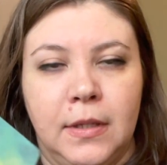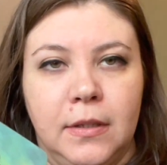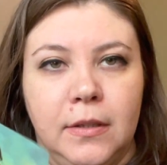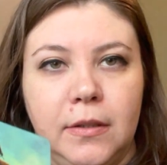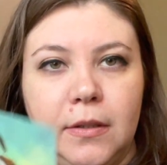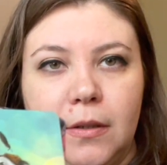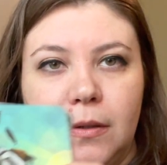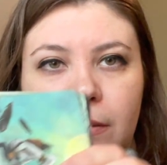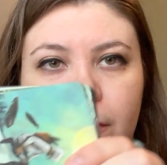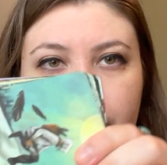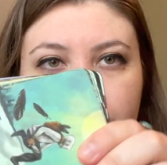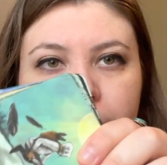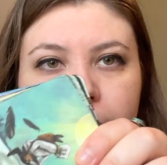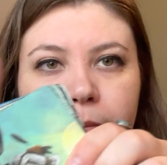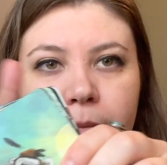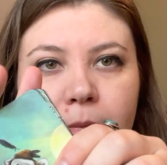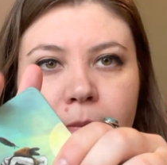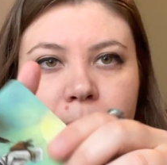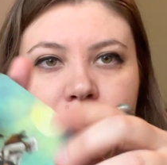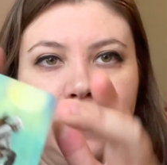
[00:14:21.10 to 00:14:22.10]
So
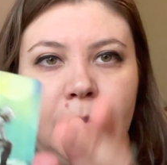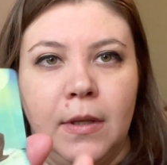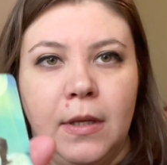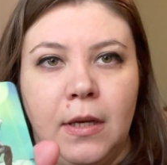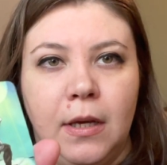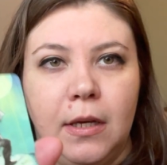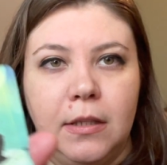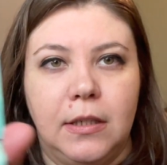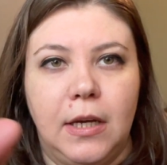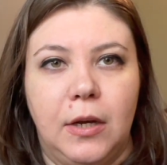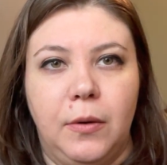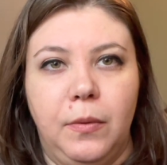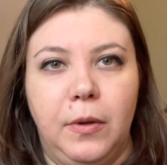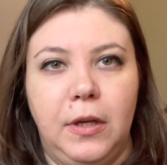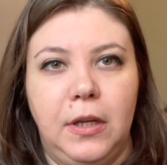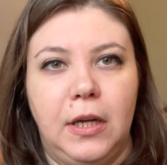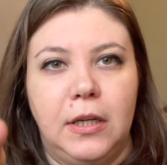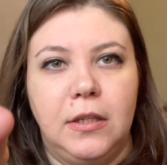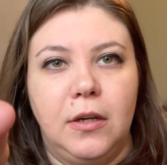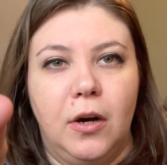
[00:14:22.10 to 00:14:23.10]
it's got a
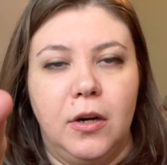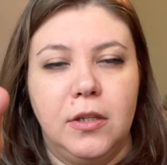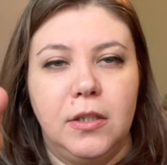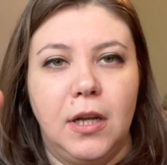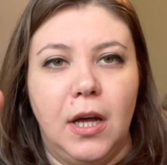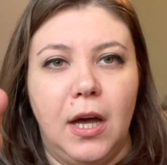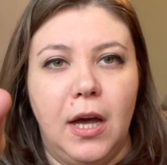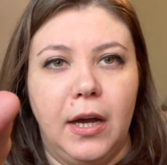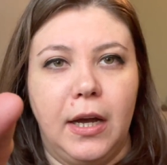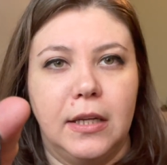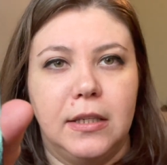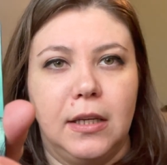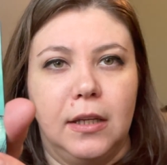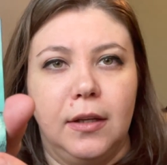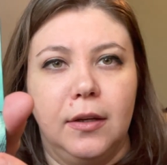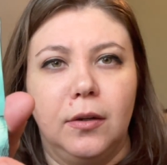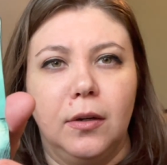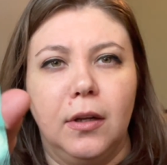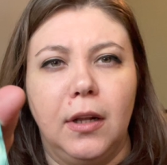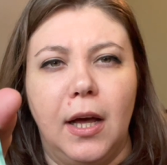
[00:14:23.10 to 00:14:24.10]
really nice cardstock. It's a
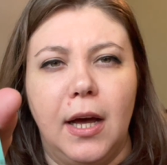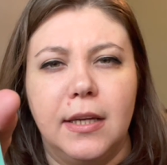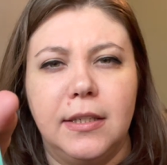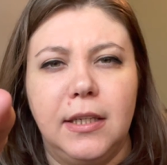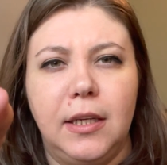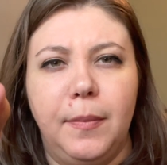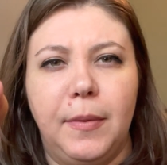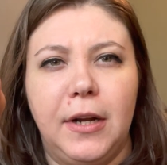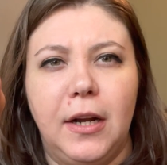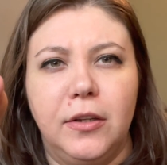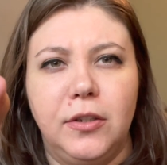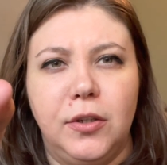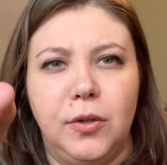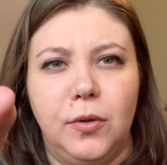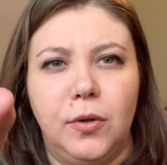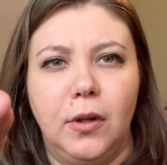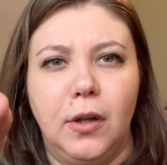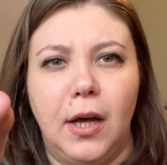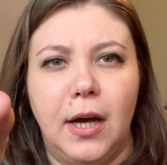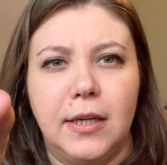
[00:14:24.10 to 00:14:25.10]
little glossy, but not
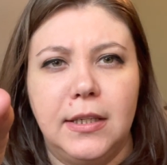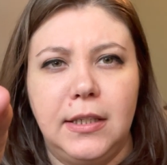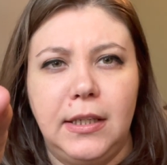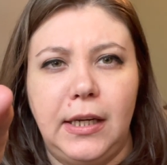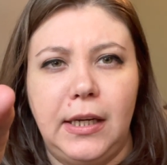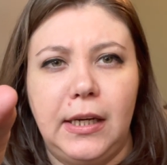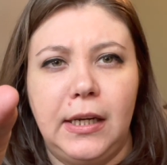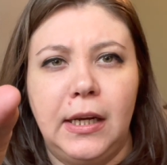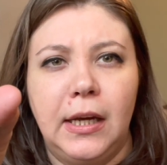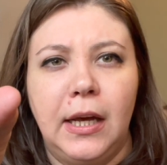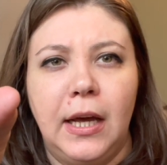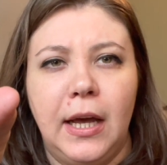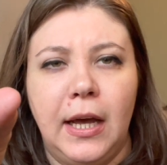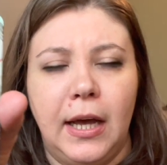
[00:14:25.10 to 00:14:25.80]
too glossy.